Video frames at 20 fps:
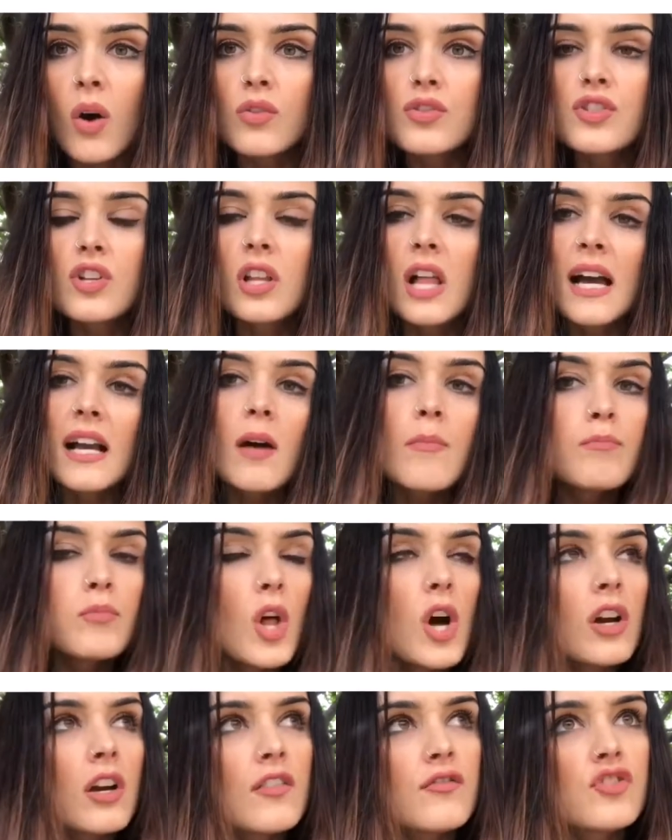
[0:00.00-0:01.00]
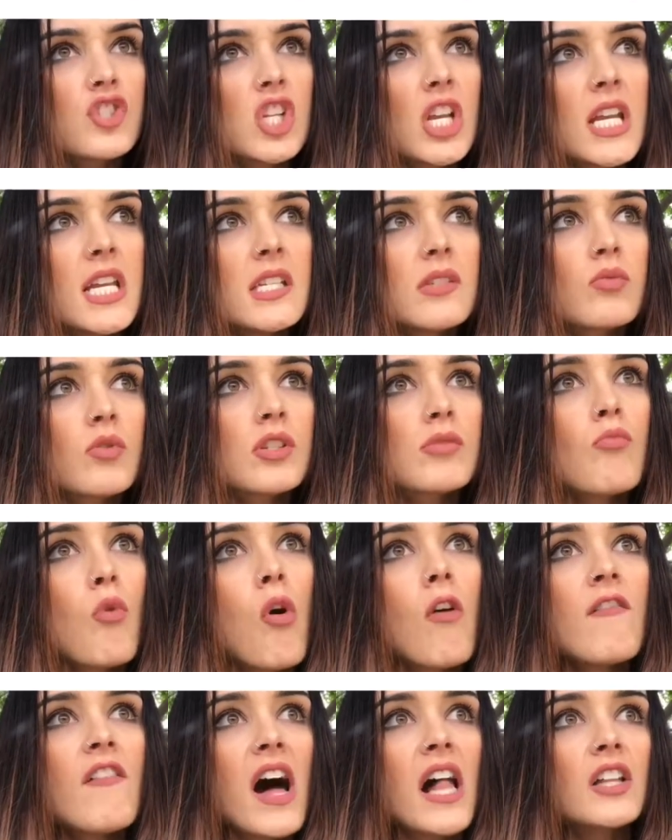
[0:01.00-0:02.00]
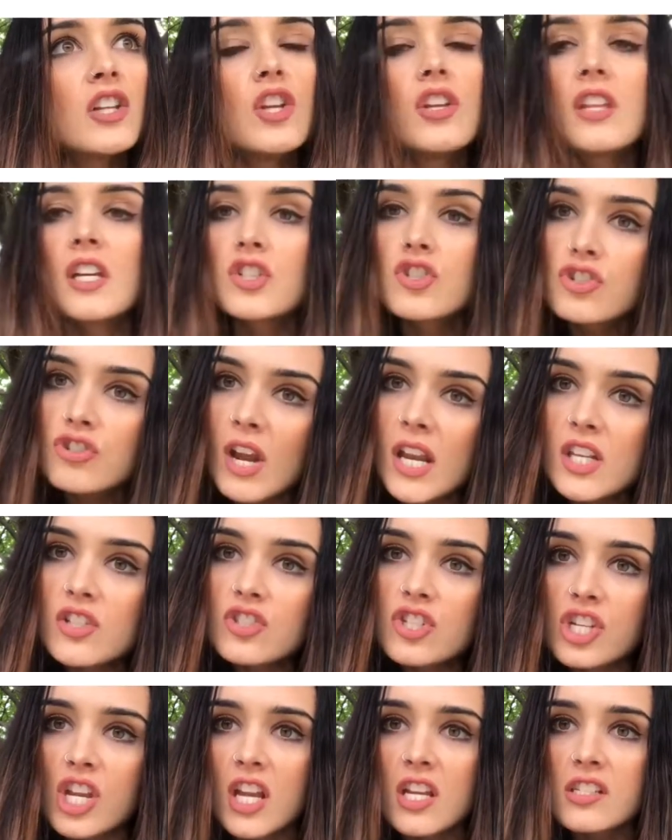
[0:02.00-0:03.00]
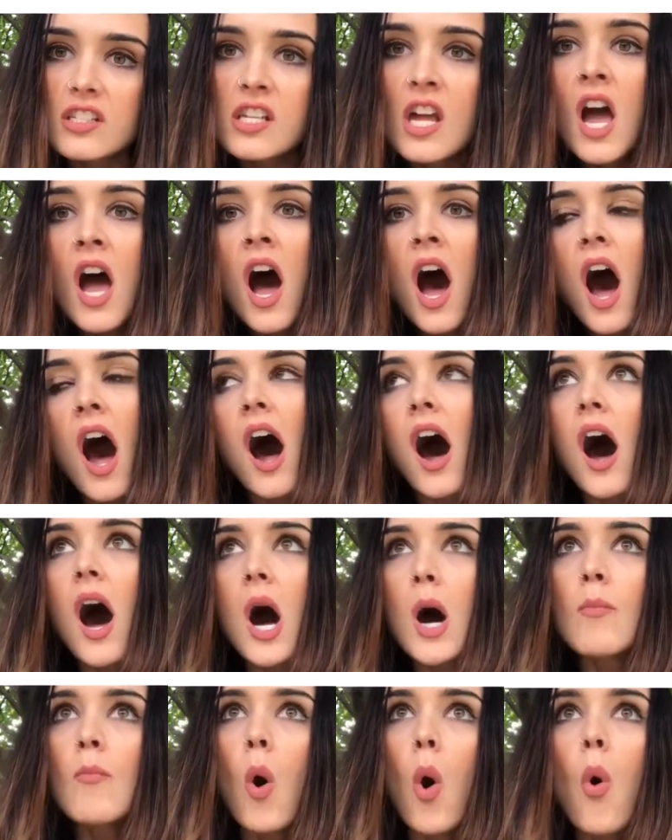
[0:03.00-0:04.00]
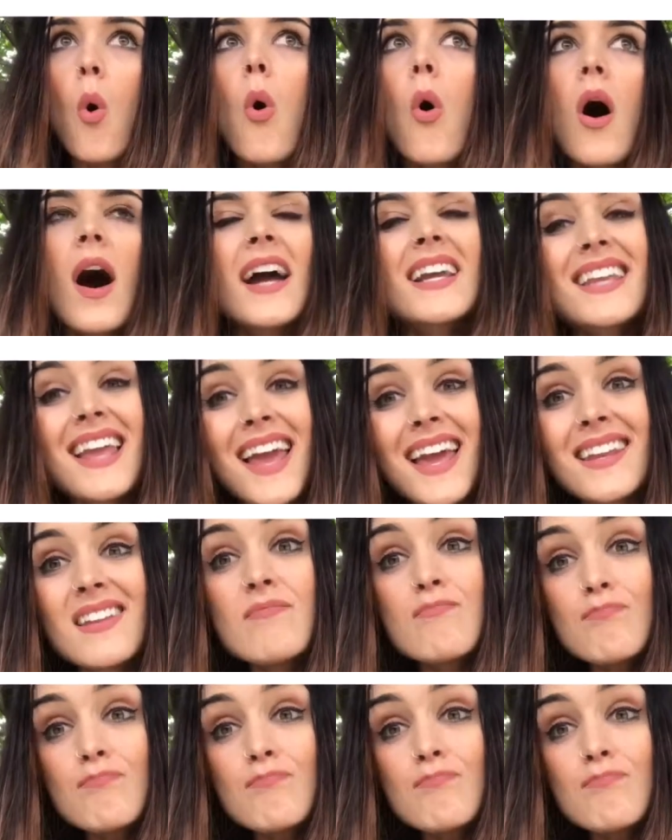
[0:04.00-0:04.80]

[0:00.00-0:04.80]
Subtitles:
So like a block of cheese was more value than shredded cheese, or a can of